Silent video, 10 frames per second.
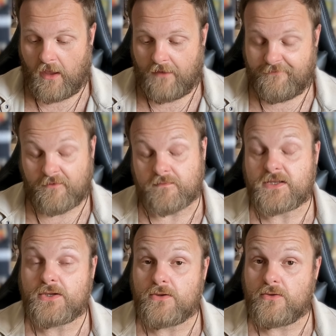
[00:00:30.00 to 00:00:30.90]
from
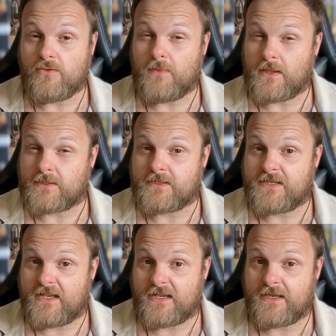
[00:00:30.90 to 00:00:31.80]
2 months and
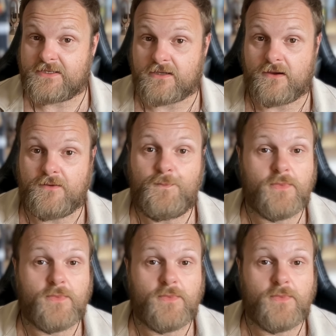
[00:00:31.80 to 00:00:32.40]
10 days ago,